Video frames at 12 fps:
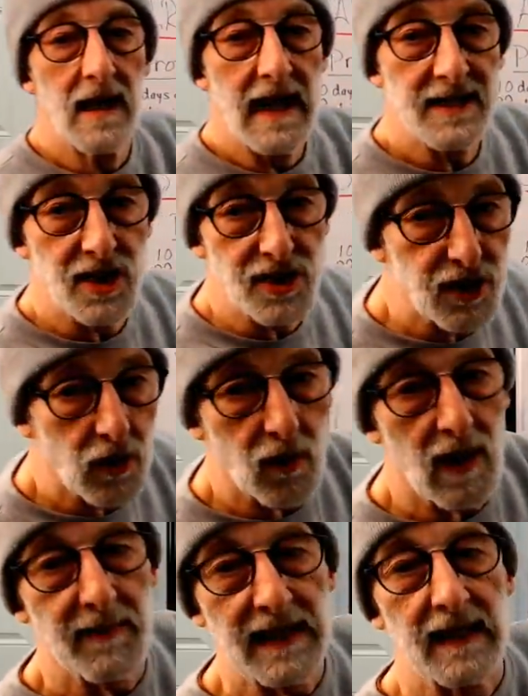as a
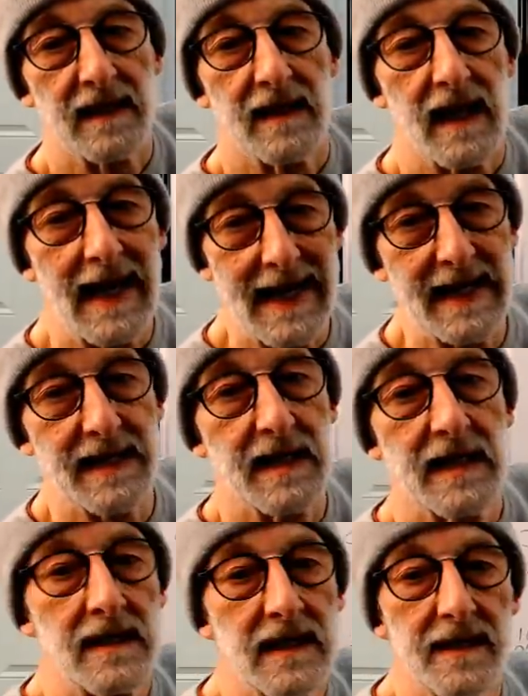scrubbing aid
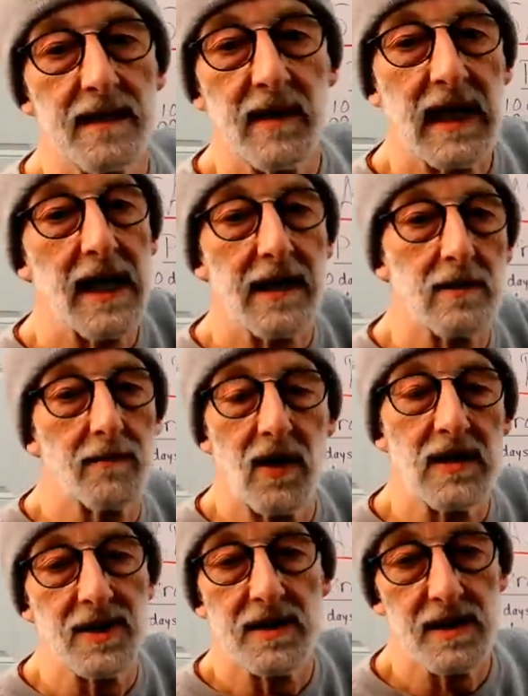in the mechanical
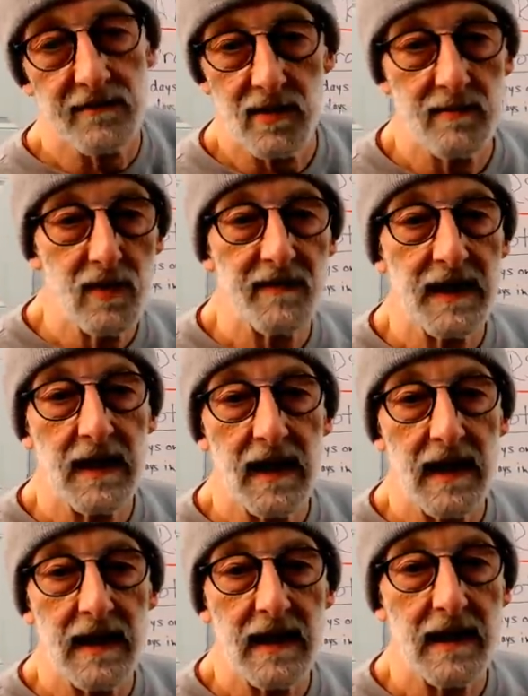process of removing
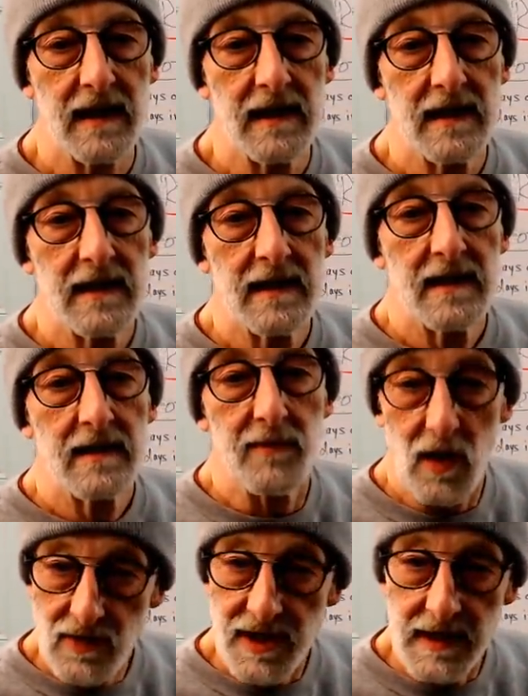a
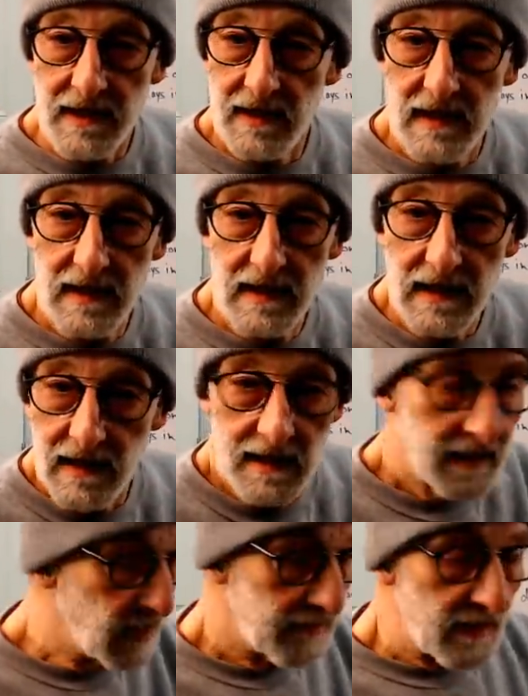protein,
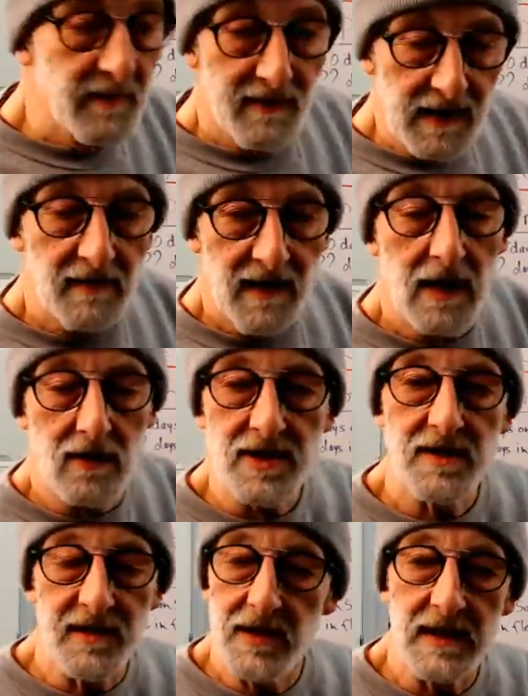removing the
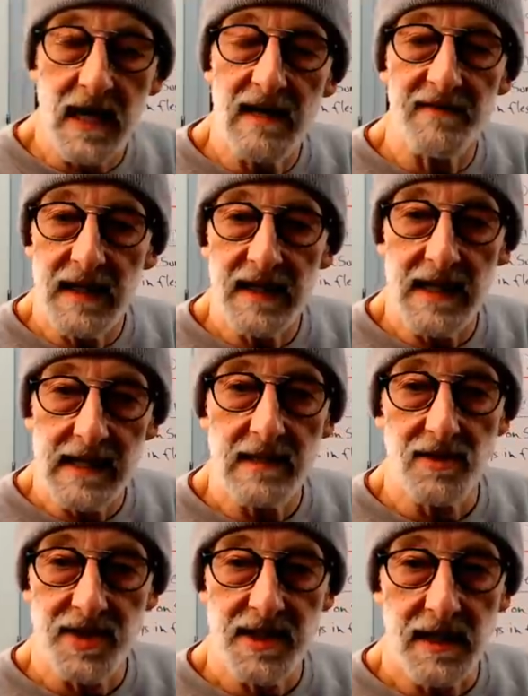virus if you didn't have anything
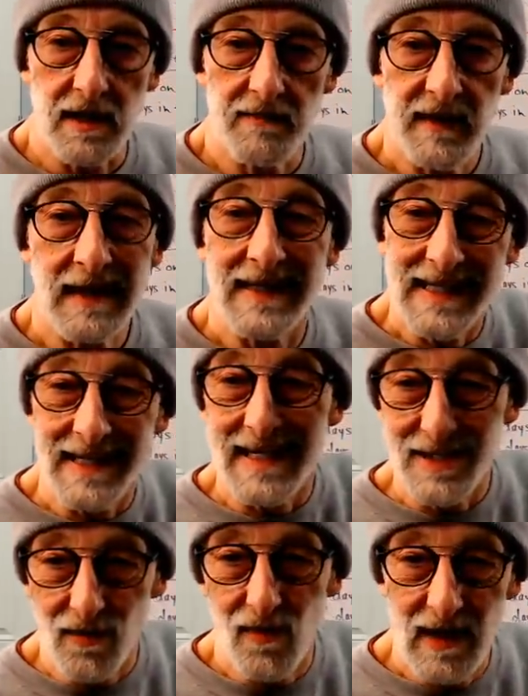else there. Again, I
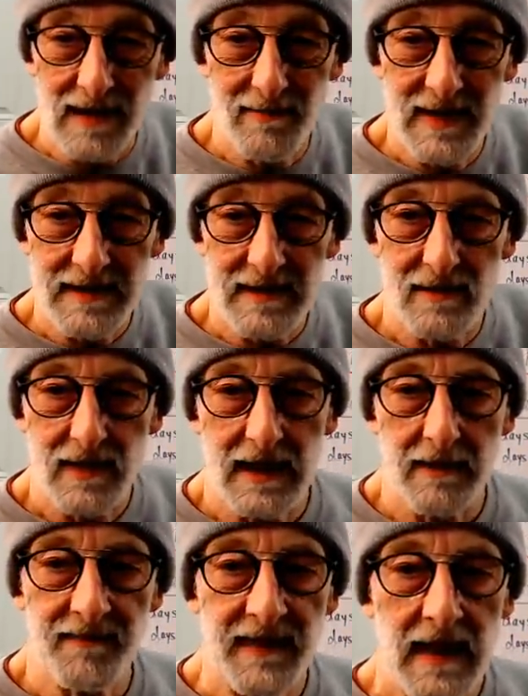don't recommend it,
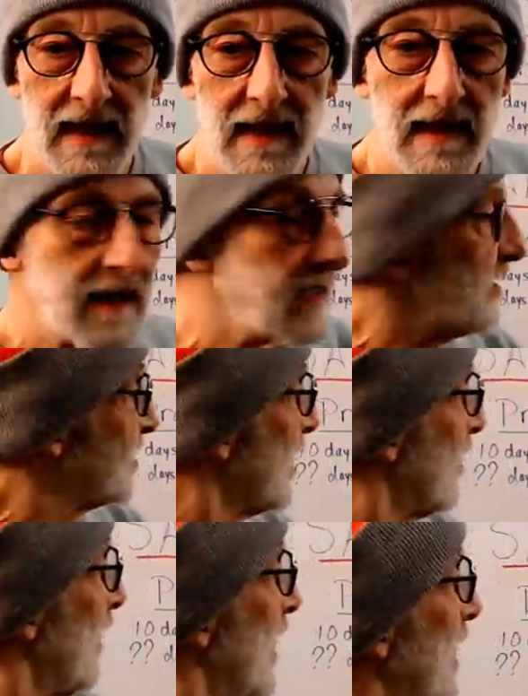okay? So